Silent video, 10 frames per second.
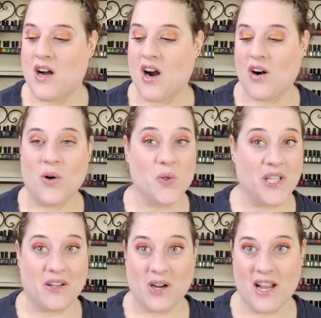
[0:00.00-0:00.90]
are
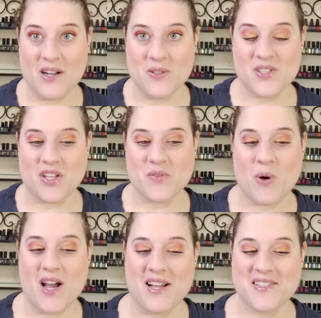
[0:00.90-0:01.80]
holy grails, there's
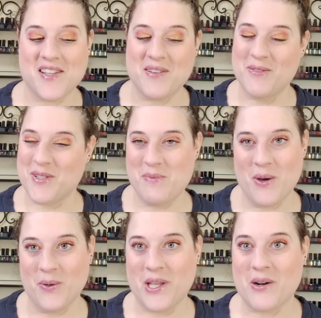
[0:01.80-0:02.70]
products that used to be
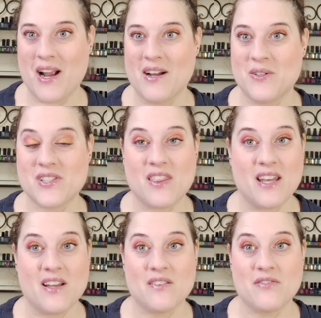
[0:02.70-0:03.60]
holy grails
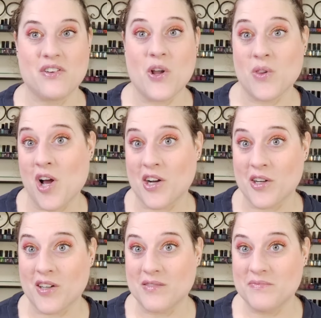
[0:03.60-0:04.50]
that have no
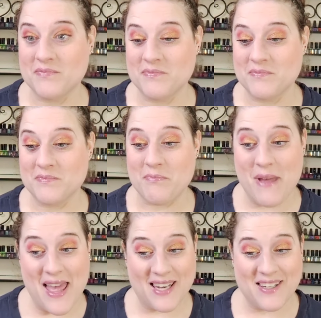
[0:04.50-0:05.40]
longer
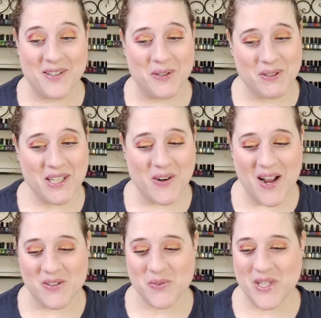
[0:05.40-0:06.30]
been holy
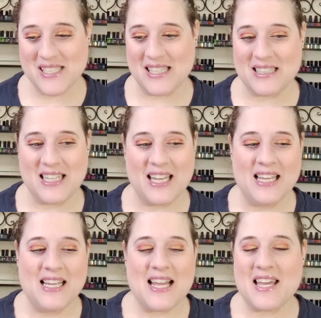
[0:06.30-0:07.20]
grails recently,
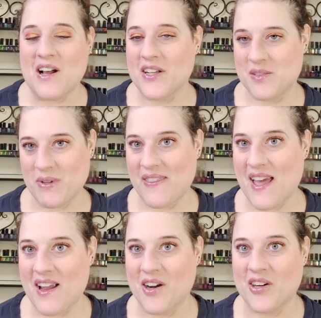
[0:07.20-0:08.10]
and I'll explain
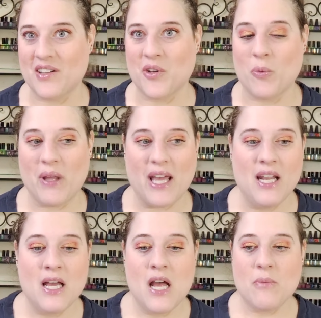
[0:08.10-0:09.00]
that here in a little
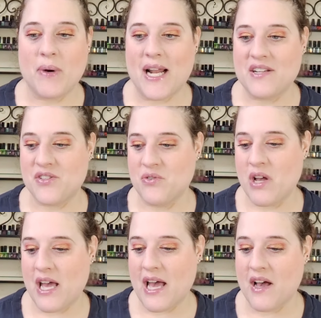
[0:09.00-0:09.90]
bit. But I do
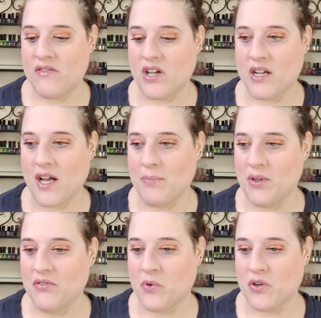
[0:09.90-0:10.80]
have a
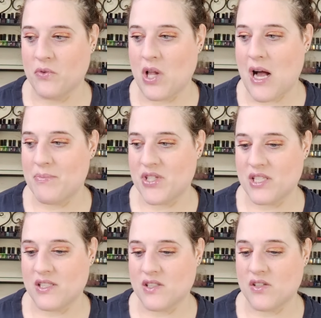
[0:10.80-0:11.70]
couple affordable
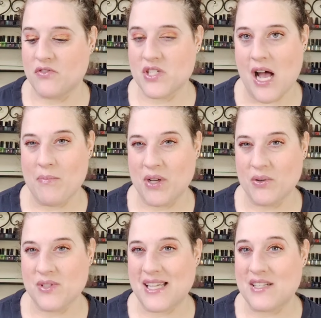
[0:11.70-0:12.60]
options for top
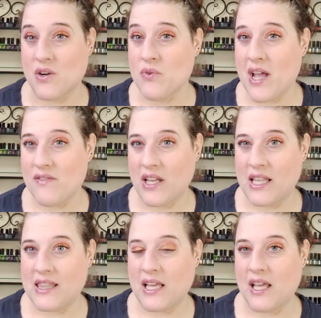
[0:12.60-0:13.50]
coats. I don't have
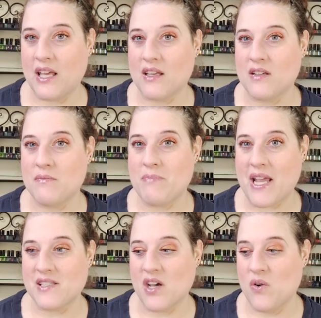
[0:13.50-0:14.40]
anything
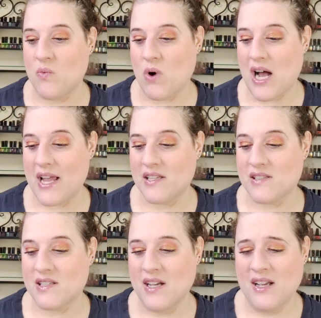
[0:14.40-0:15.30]
base coat
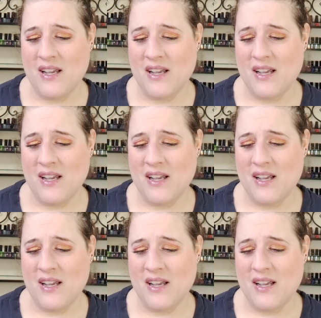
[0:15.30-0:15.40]
wise